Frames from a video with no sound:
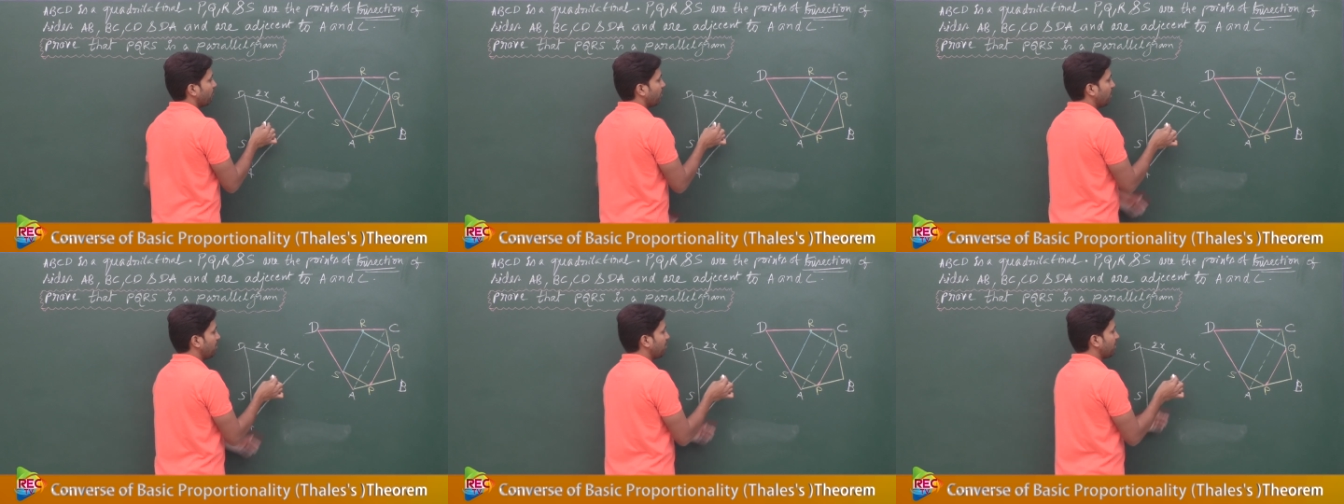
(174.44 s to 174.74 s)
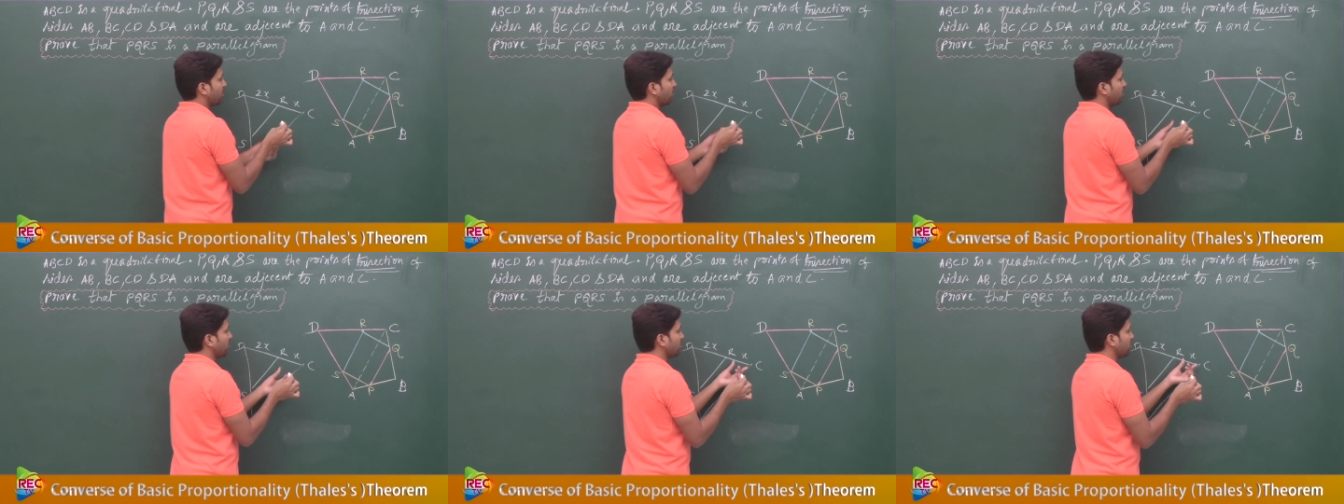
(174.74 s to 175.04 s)
Why?
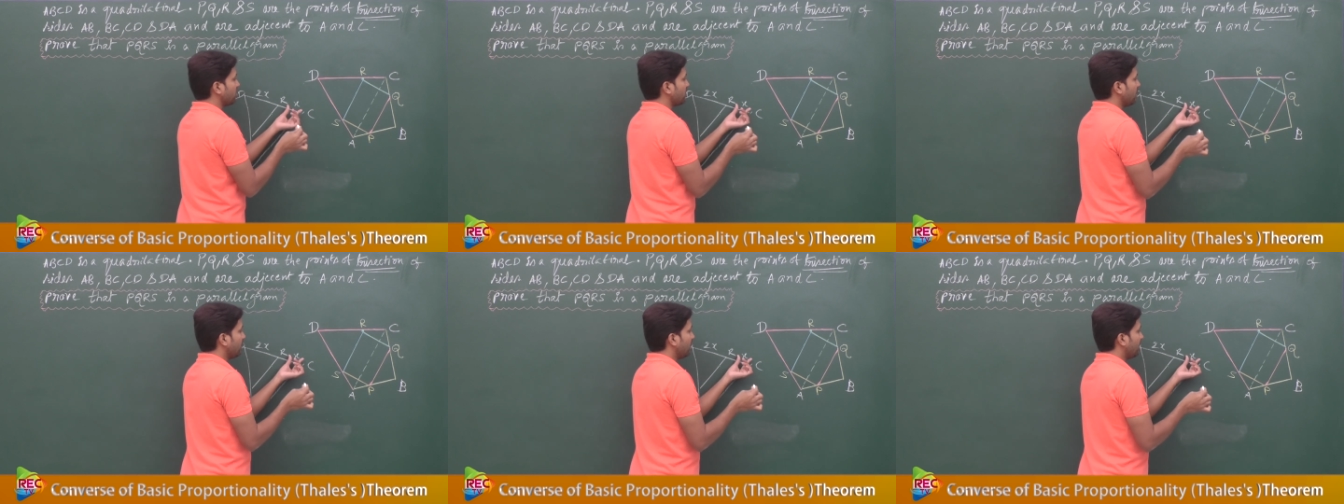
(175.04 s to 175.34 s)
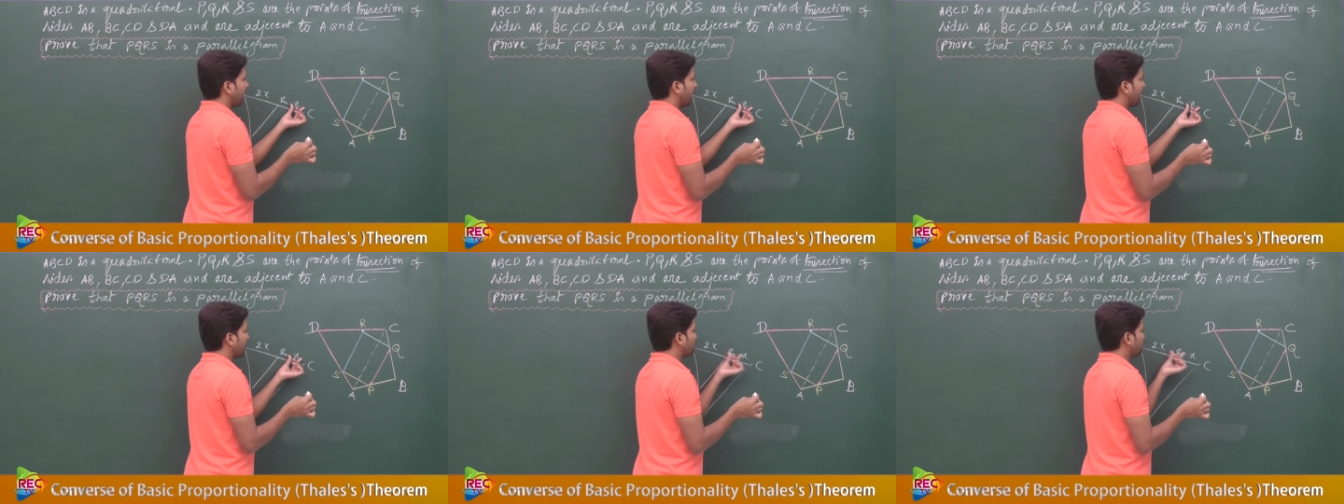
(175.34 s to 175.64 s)
Because
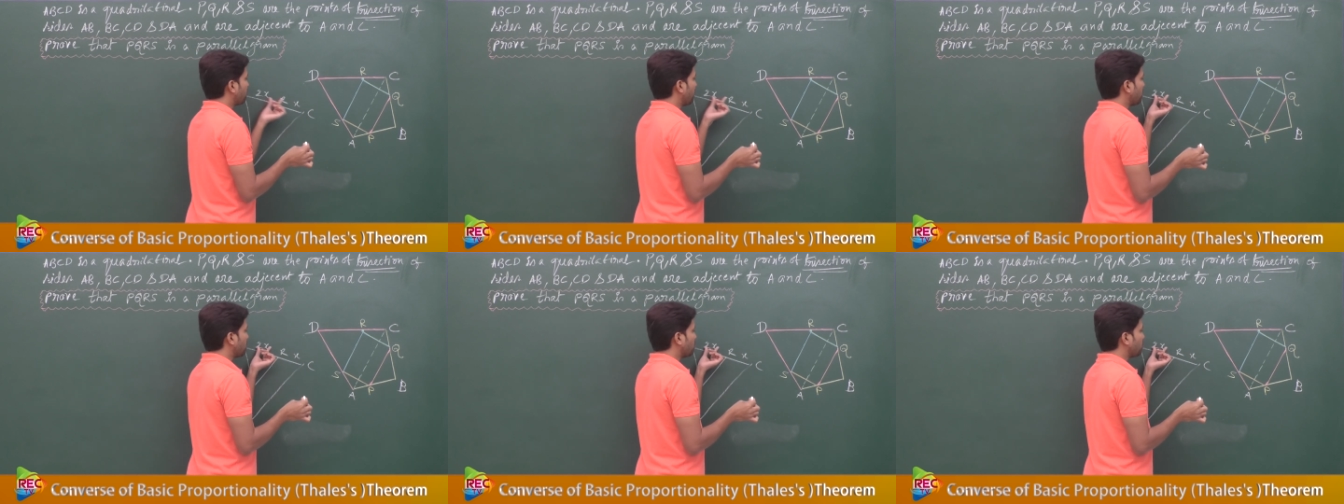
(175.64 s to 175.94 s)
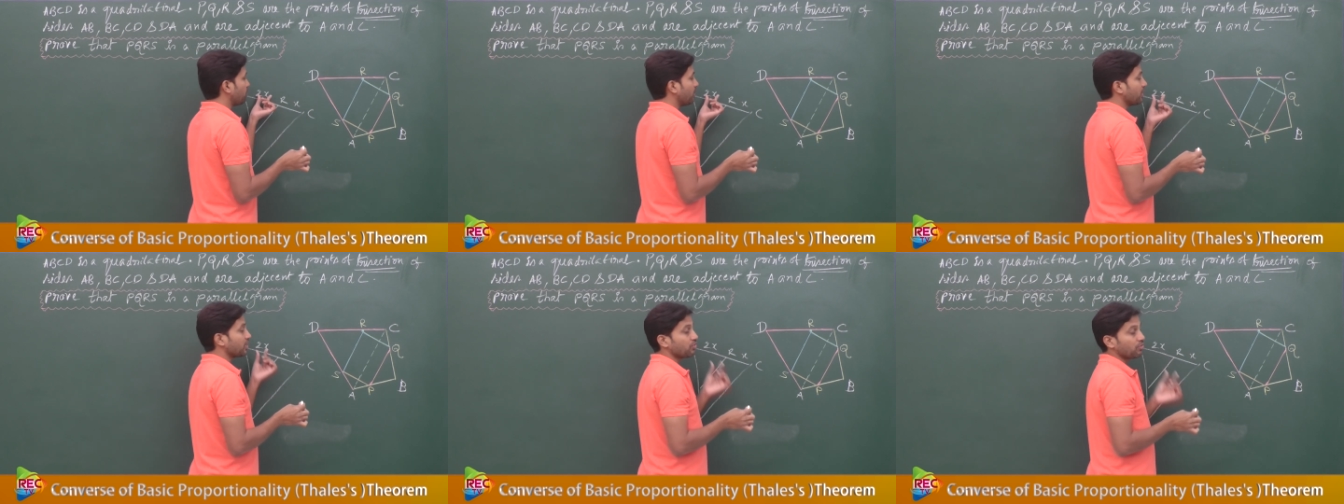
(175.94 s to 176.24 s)
x plus
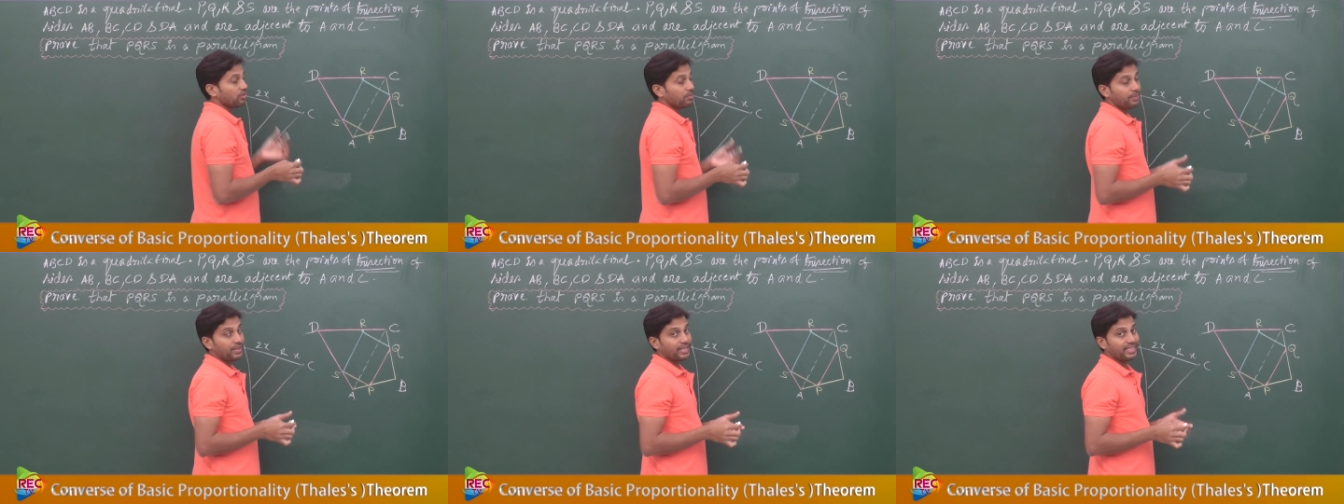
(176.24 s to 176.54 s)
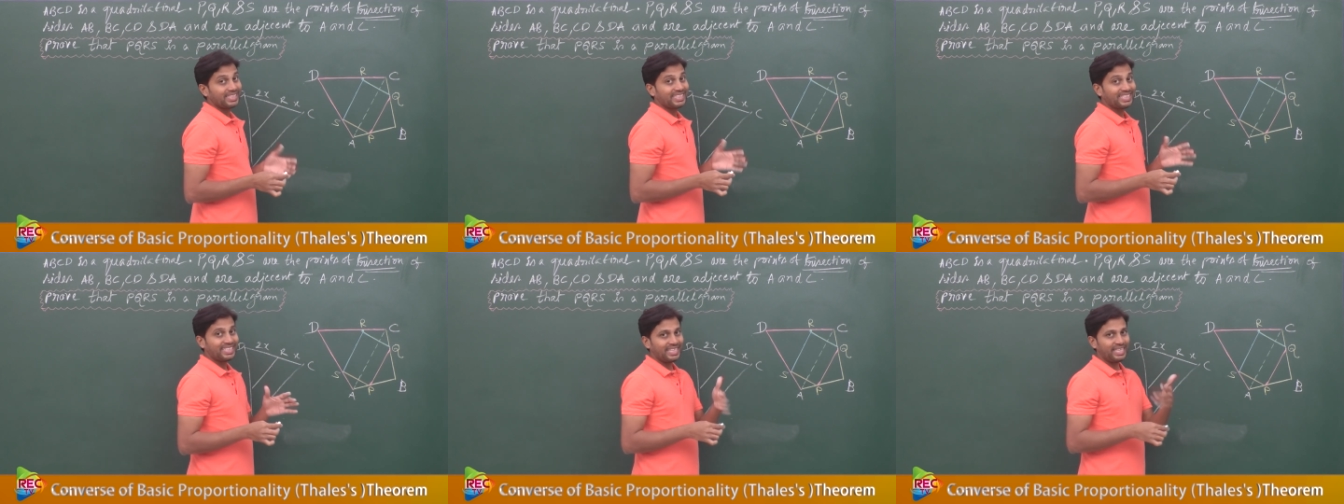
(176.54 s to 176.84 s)
2x will
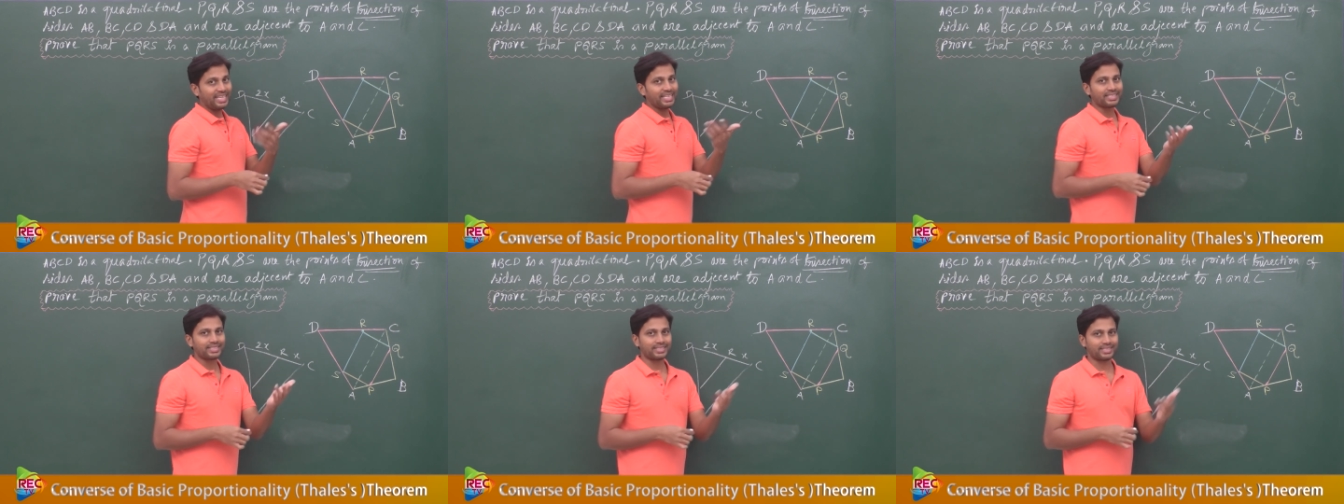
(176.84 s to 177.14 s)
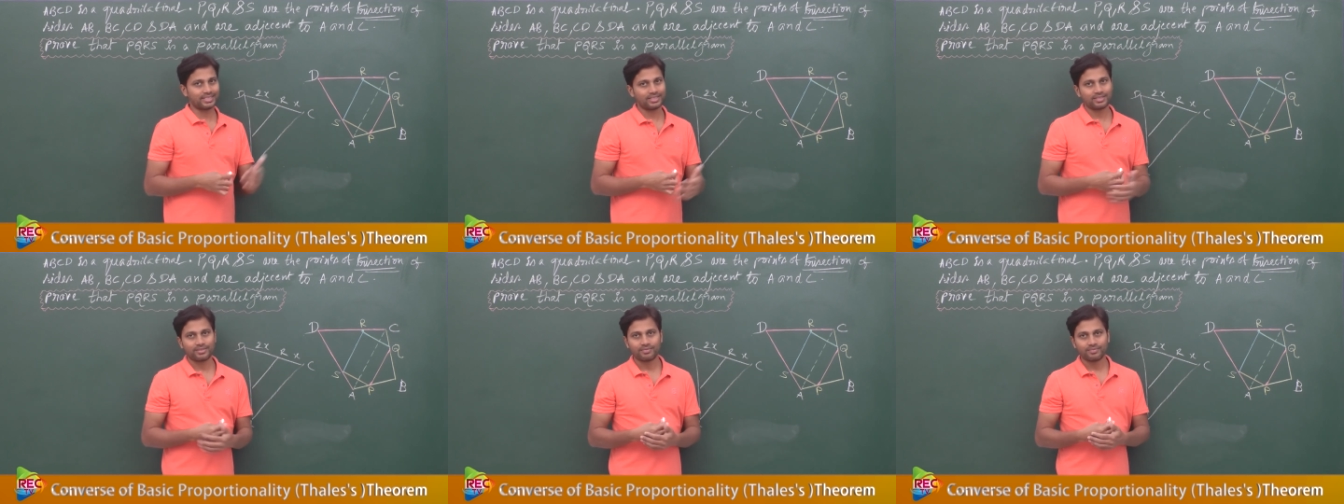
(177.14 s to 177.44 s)
be
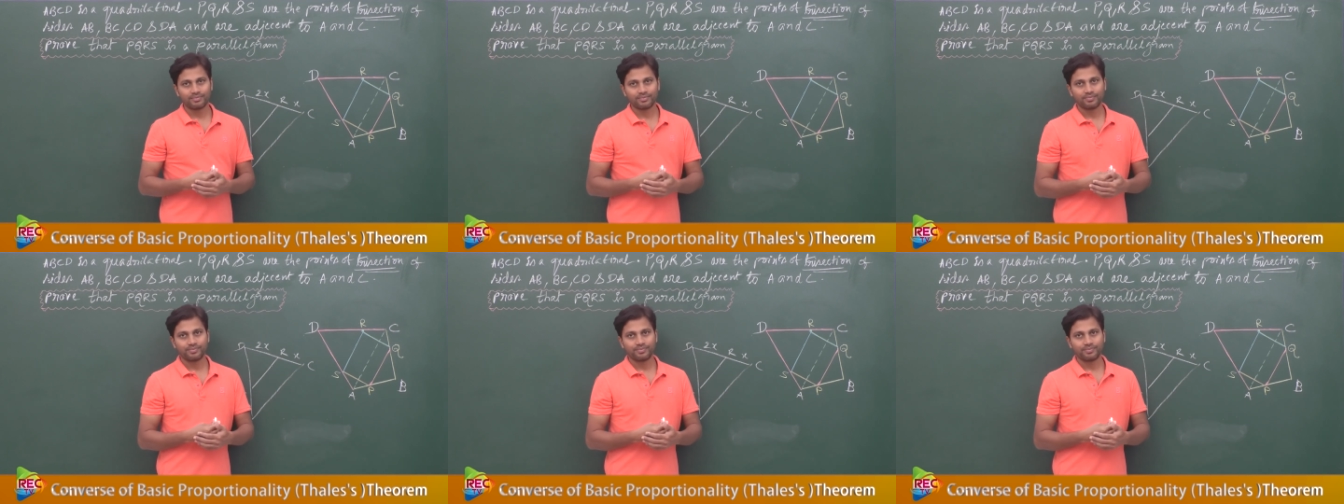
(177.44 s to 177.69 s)
3x.